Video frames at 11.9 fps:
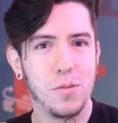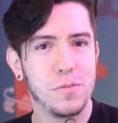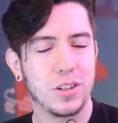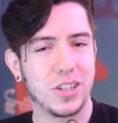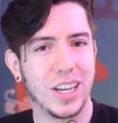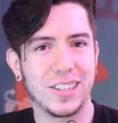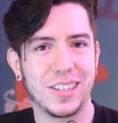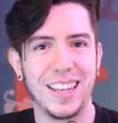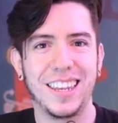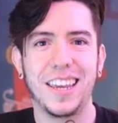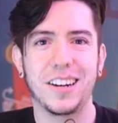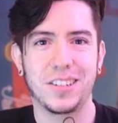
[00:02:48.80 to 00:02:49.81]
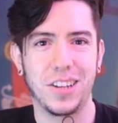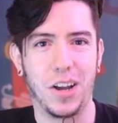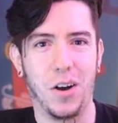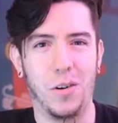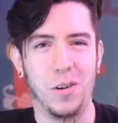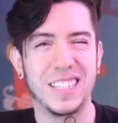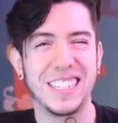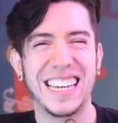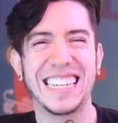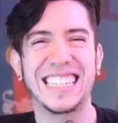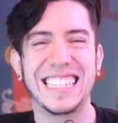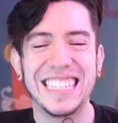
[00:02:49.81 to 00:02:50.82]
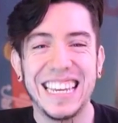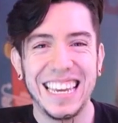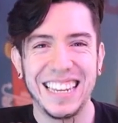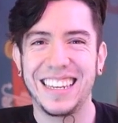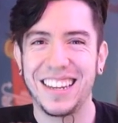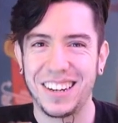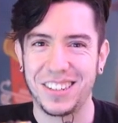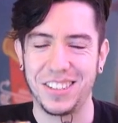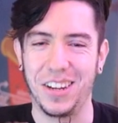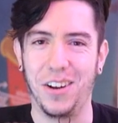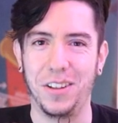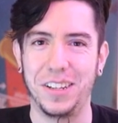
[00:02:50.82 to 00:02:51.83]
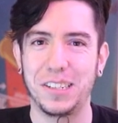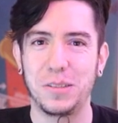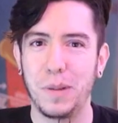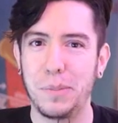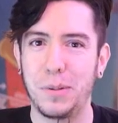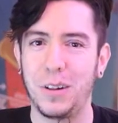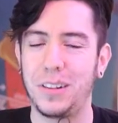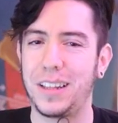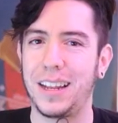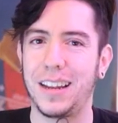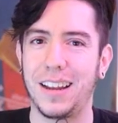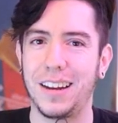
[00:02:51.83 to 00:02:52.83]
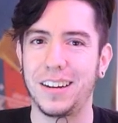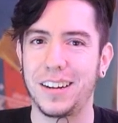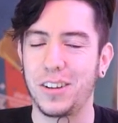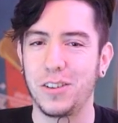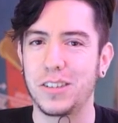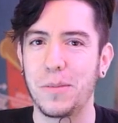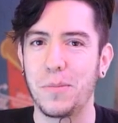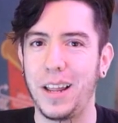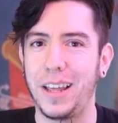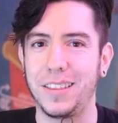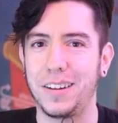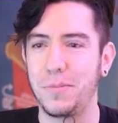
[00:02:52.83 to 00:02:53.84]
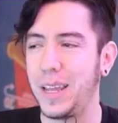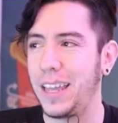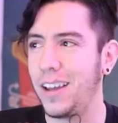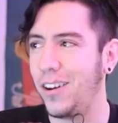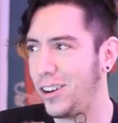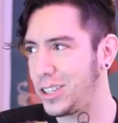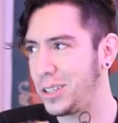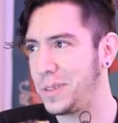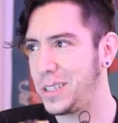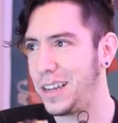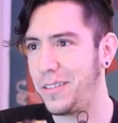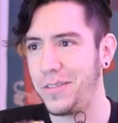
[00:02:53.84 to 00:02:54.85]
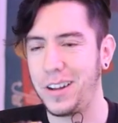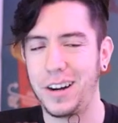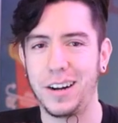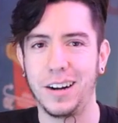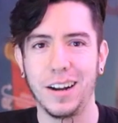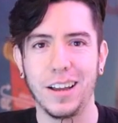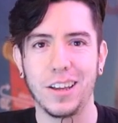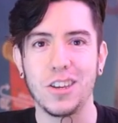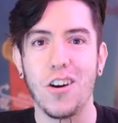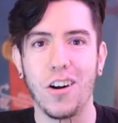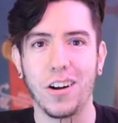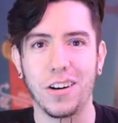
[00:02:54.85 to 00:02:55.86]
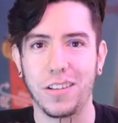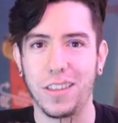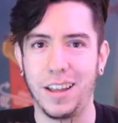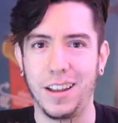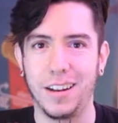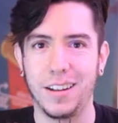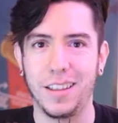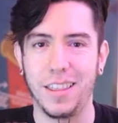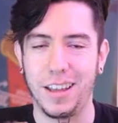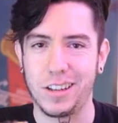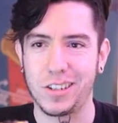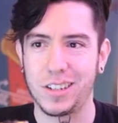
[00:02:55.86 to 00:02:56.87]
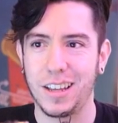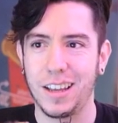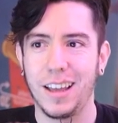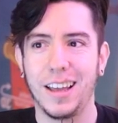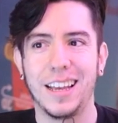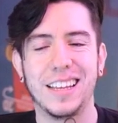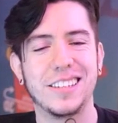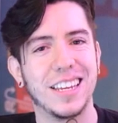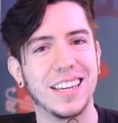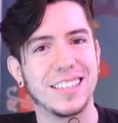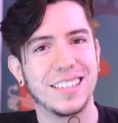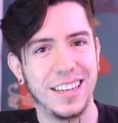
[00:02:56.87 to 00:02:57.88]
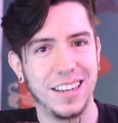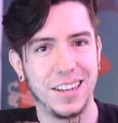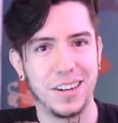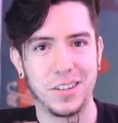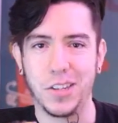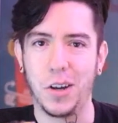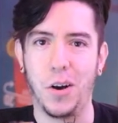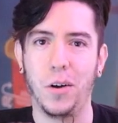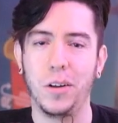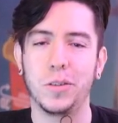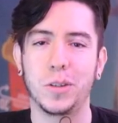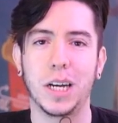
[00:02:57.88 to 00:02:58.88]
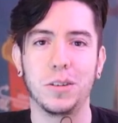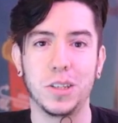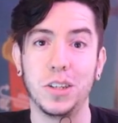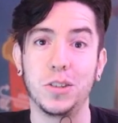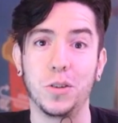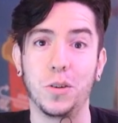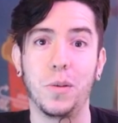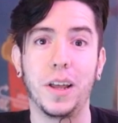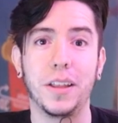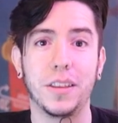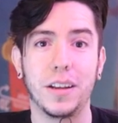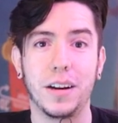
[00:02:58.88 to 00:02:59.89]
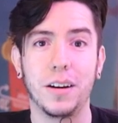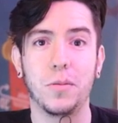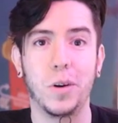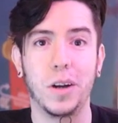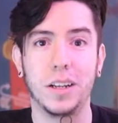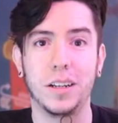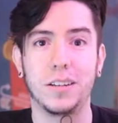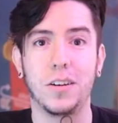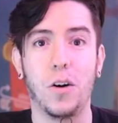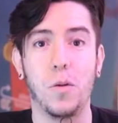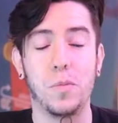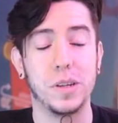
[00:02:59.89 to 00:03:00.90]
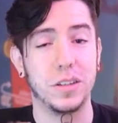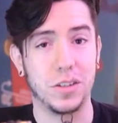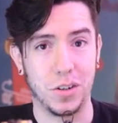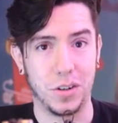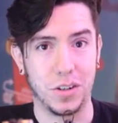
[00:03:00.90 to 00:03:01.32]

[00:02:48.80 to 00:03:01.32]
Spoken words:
almost 16 years ago, there's people that are using Blender, making awesome stuff that are younger than this. 16 years ago, in 2002, Blender went open